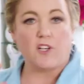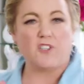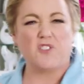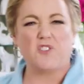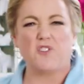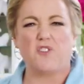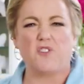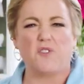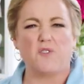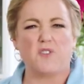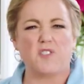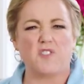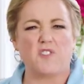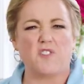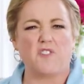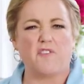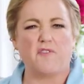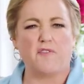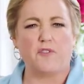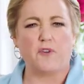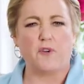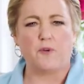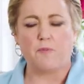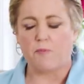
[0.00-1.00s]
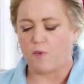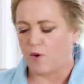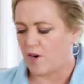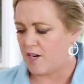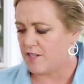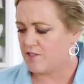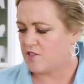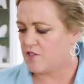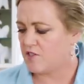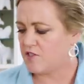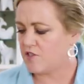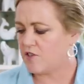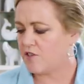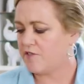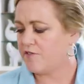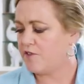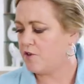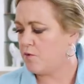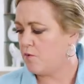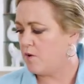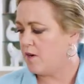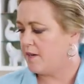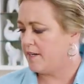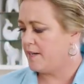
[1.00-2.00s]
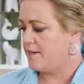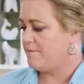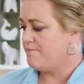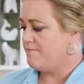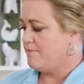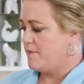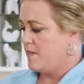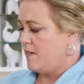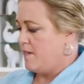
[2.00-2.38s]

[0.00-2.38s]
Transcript: also do this in the food processor if you wanted